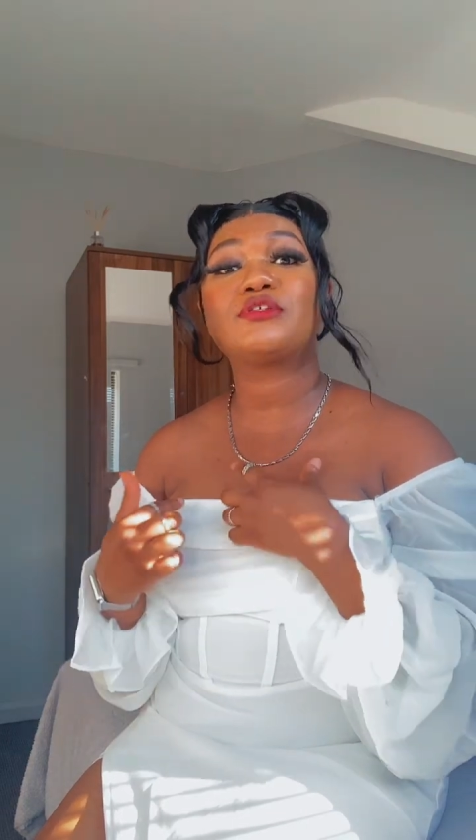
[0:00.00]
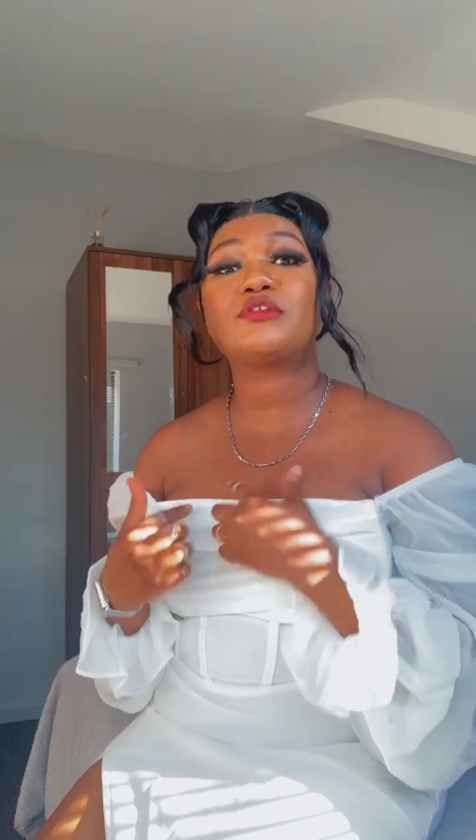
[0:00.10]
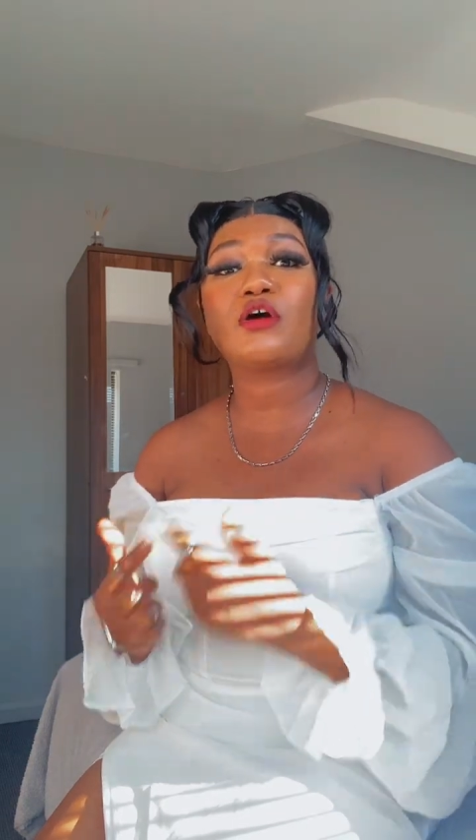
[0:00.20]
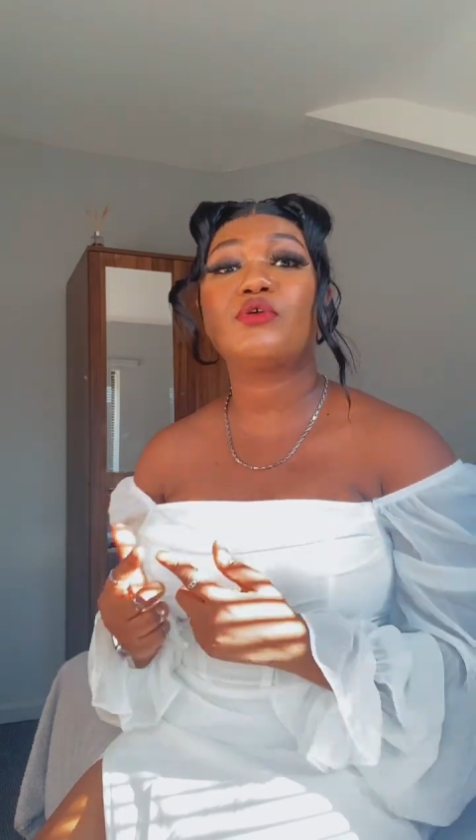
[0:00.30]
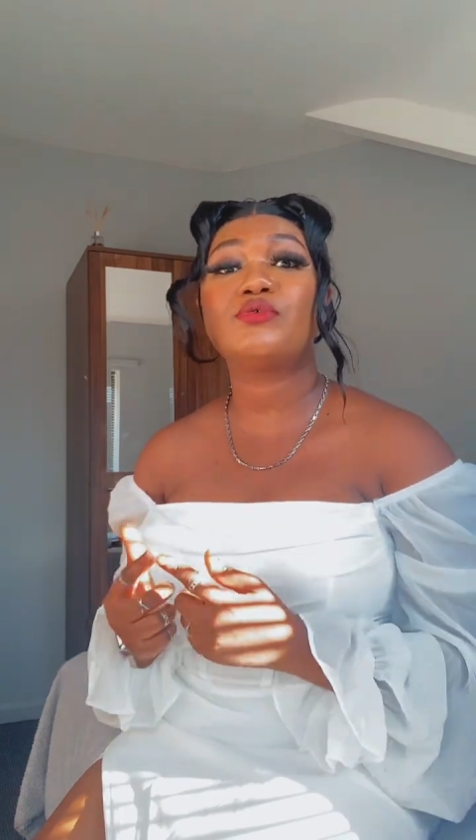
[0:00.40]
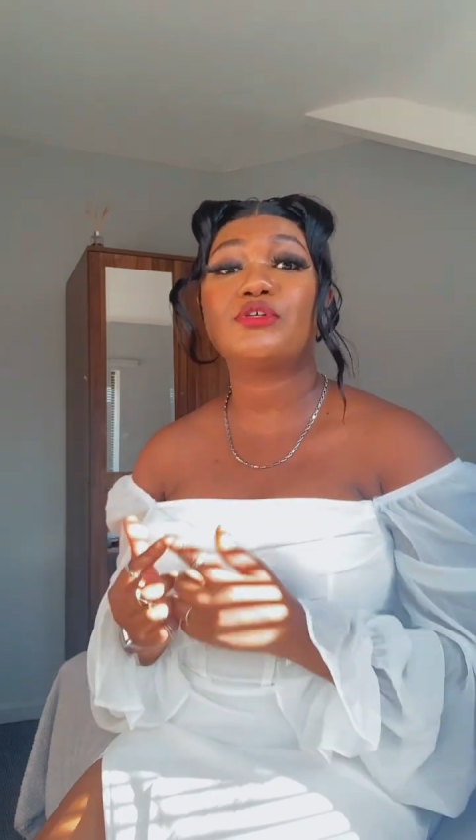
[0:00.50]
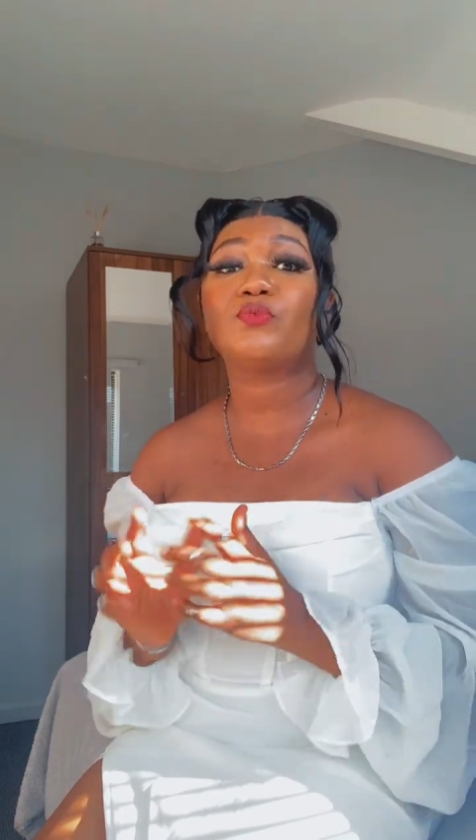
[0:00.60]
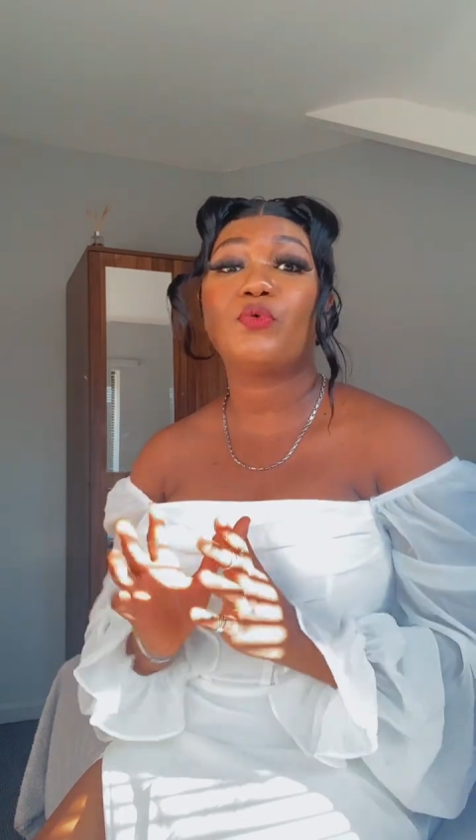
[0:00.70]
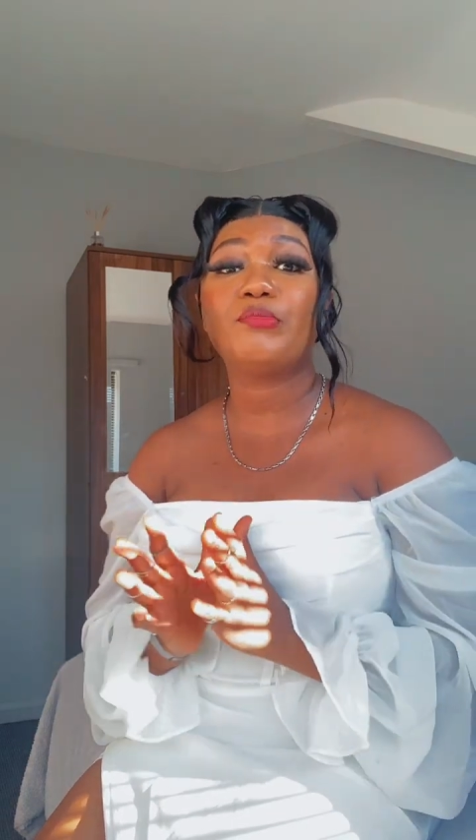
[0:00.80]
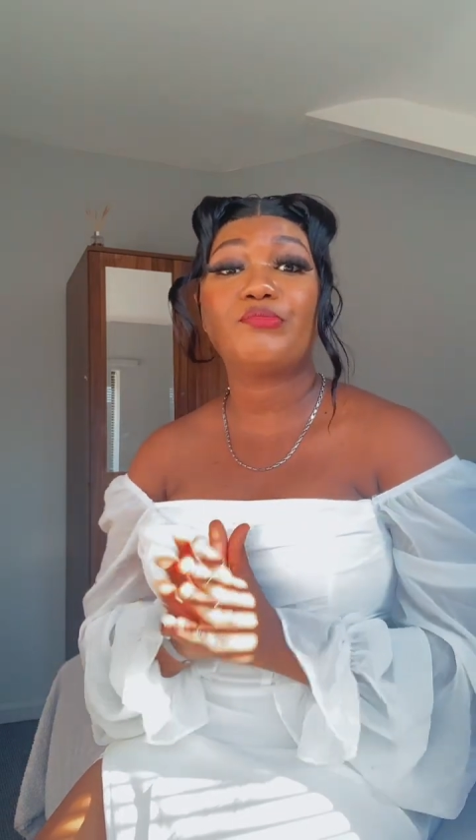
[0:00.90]
suckles
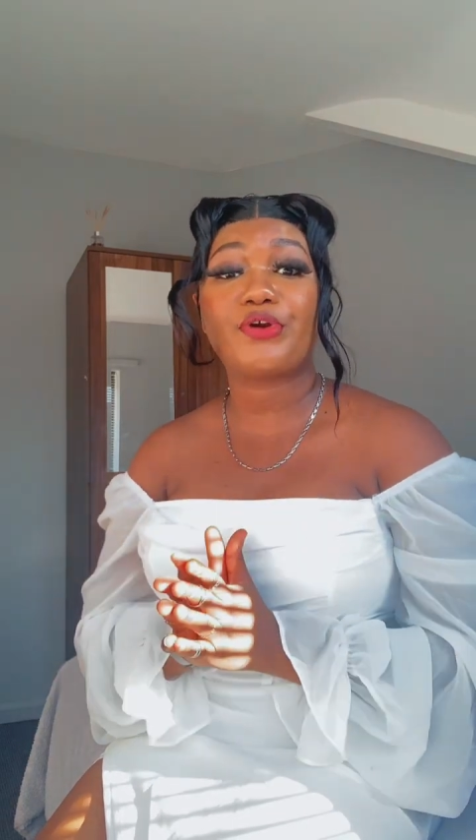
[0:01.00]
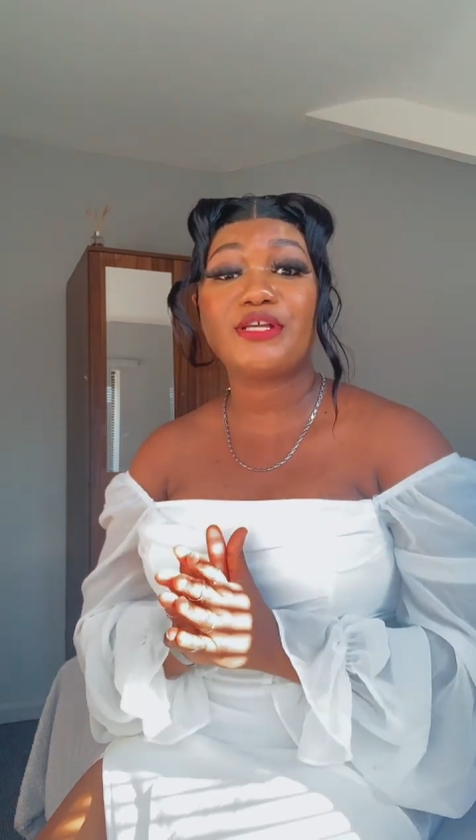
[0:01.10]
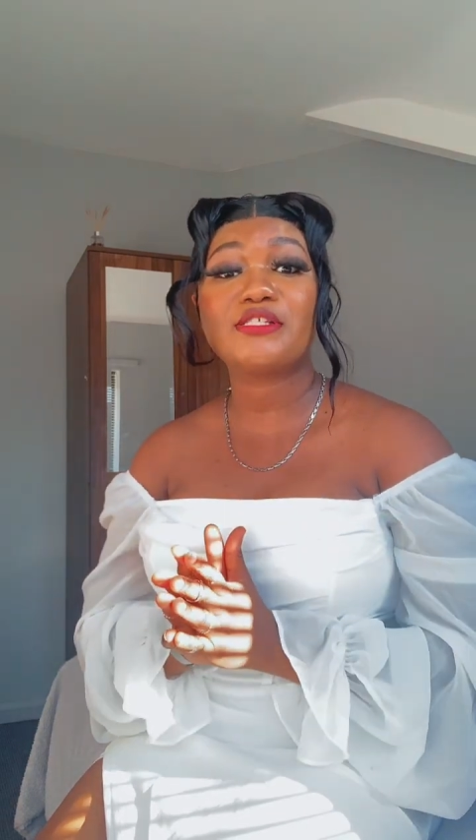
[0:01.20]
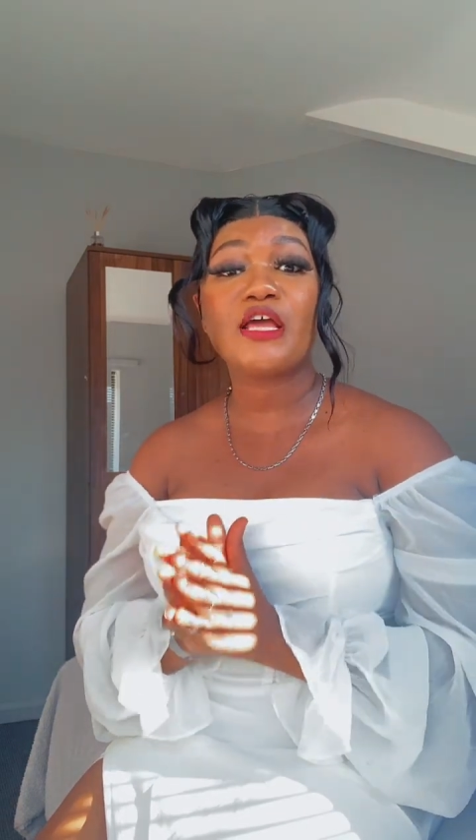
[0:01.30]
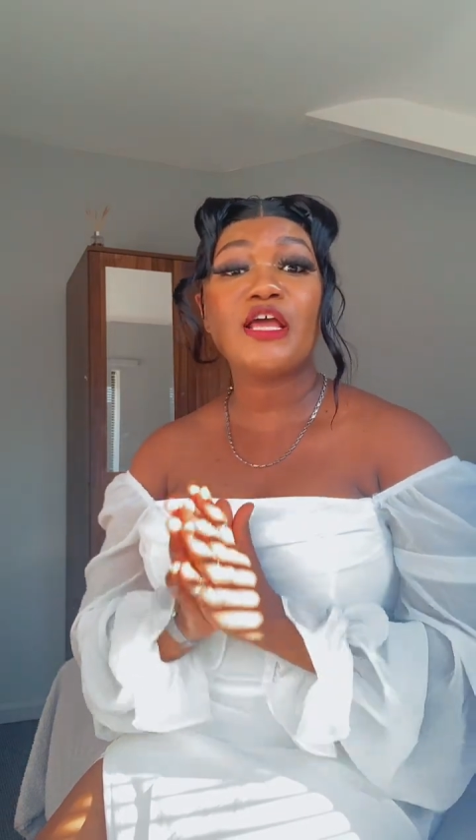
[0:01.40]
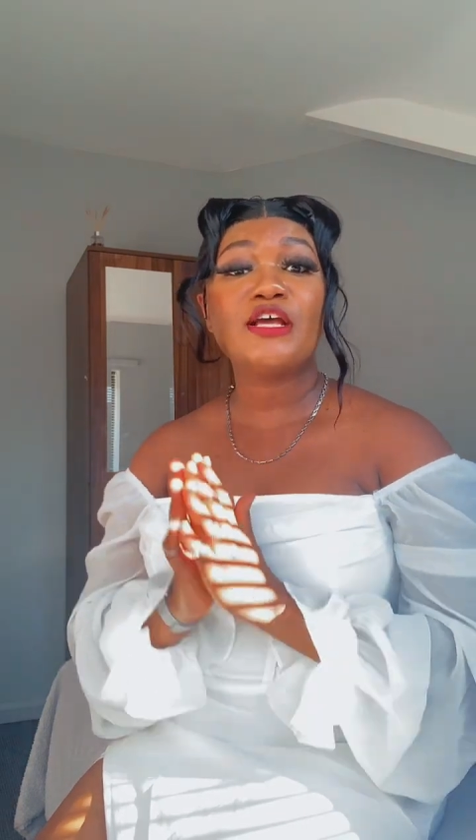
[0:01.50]
on one breast